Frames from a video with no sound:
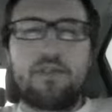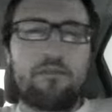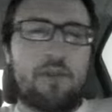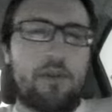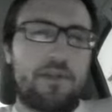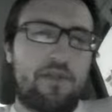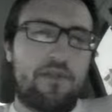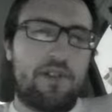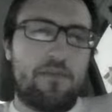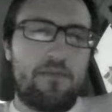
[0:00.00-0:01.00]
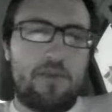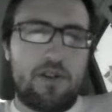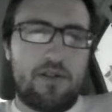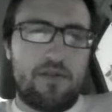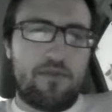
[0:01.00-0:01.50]
probably should have a double
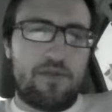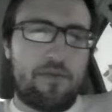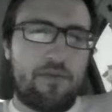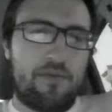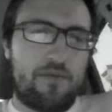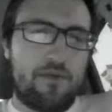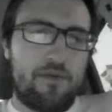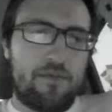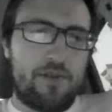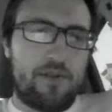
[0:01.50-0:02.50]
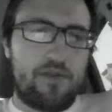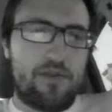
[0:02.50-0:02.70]
while loop, double for loop here.